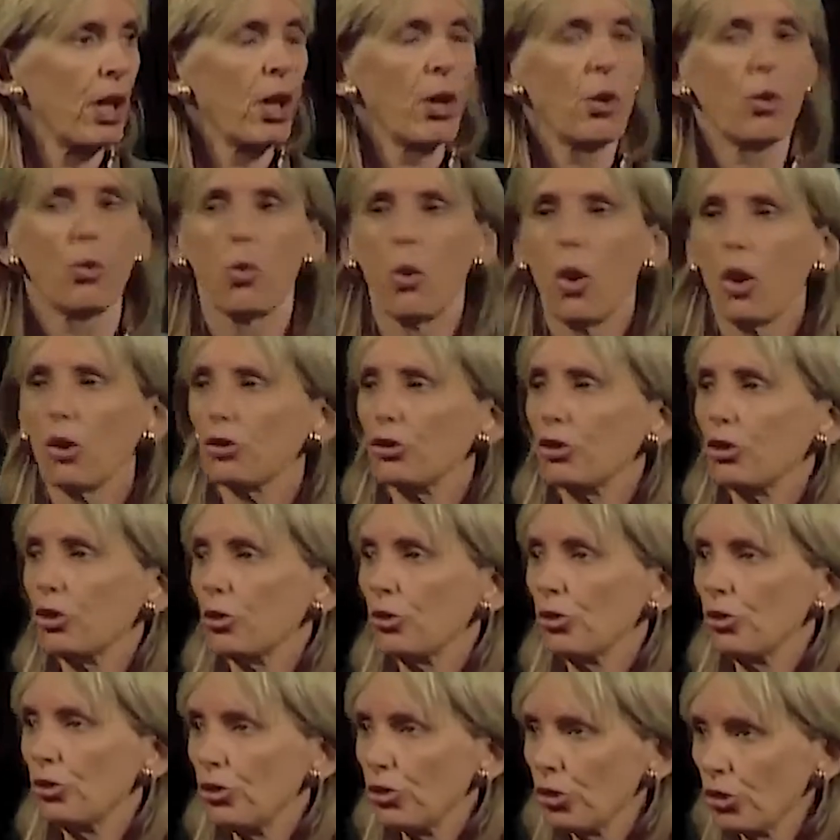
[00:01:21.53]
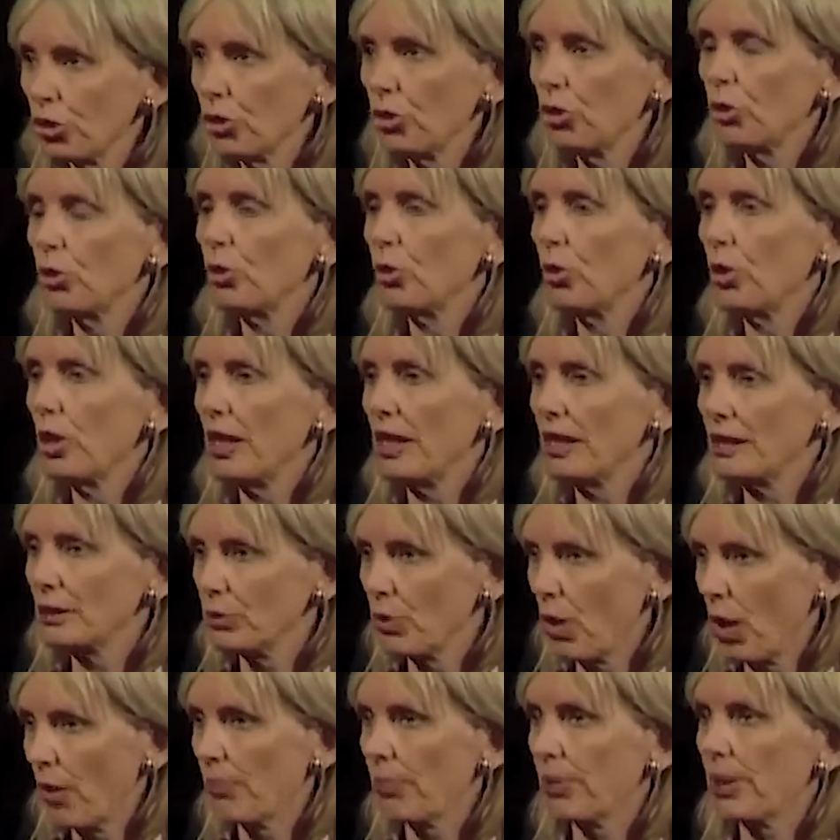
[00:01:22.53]
what you do is
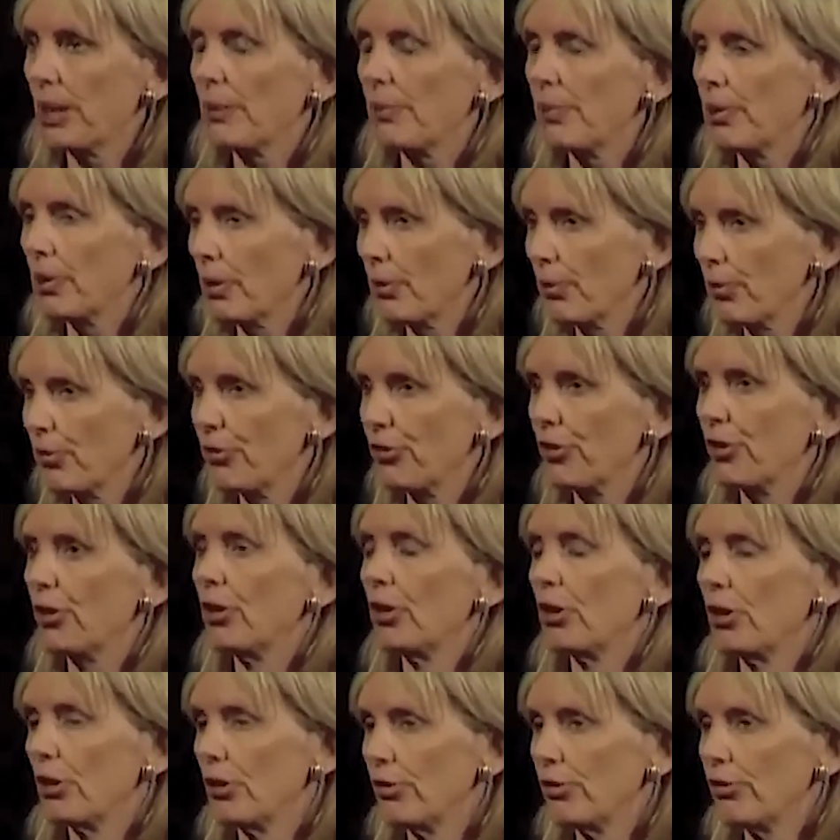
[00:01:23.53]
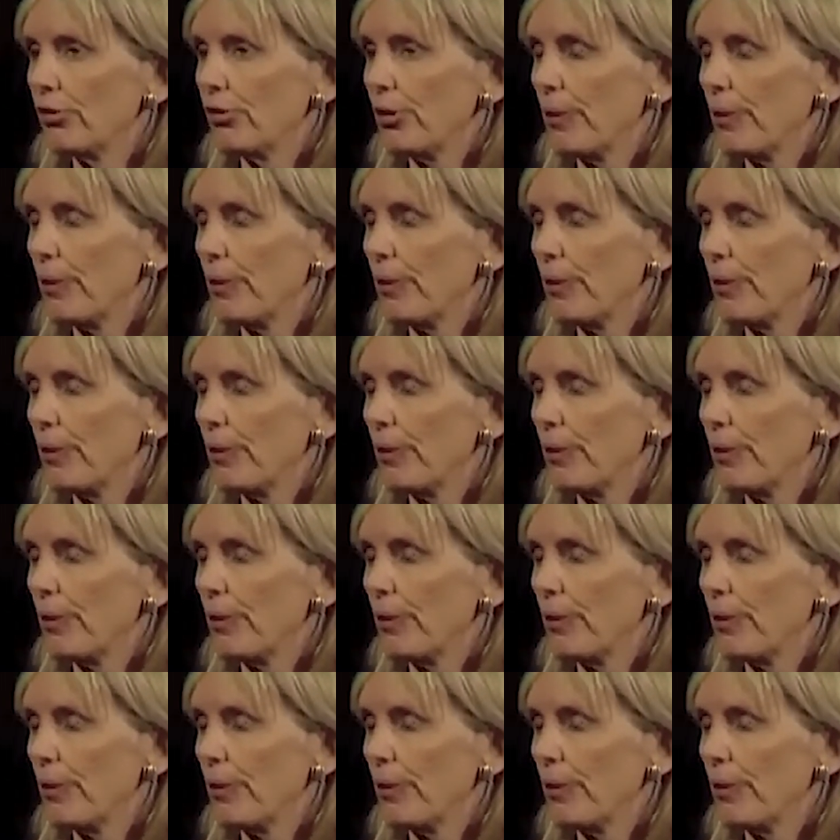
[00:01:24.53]
what people observe.